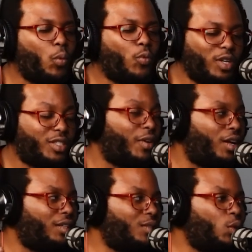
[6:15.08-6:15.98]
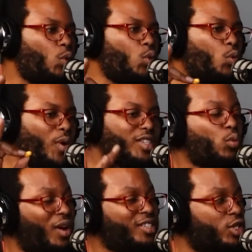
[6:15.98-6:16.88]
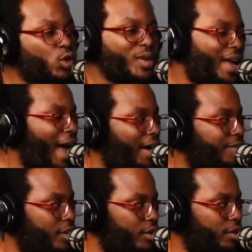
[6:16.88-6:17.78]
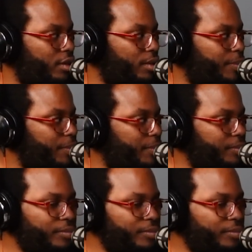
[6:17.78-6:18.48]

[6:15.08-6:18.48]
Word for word: first of all, which ones do we have here? So